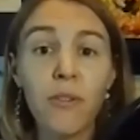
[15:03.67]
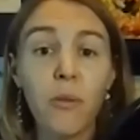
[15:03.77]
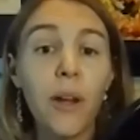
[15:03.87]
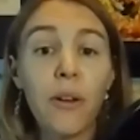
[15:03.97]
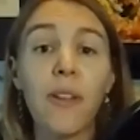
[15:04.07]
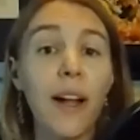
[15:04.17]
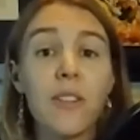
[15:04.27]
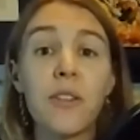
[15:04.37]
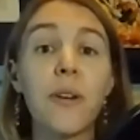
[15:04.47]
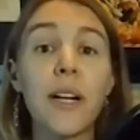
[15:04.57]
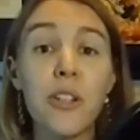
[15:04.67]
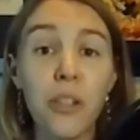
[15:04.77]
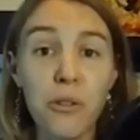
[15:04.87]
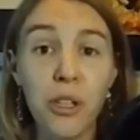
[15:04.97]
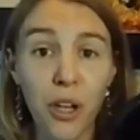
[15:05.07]
whether that's the direction
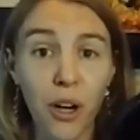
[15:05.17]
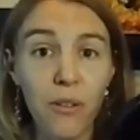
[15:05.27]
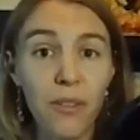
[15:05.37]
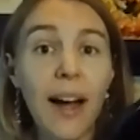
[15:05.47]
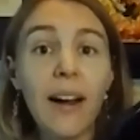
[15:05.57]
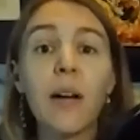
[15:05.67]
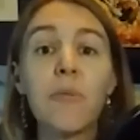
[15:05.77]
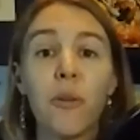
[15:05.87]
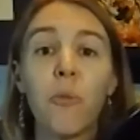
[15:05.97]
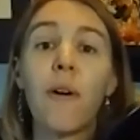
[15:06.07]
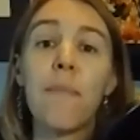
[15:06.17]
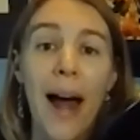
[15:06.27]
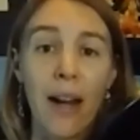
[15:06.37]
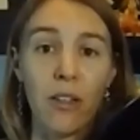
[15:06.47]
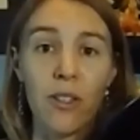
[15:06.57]
you should go. That comes from what
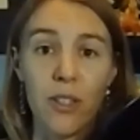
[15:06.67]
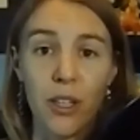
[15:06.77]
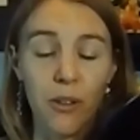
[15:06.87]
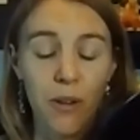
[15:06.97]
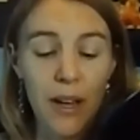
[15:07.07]
matters to you.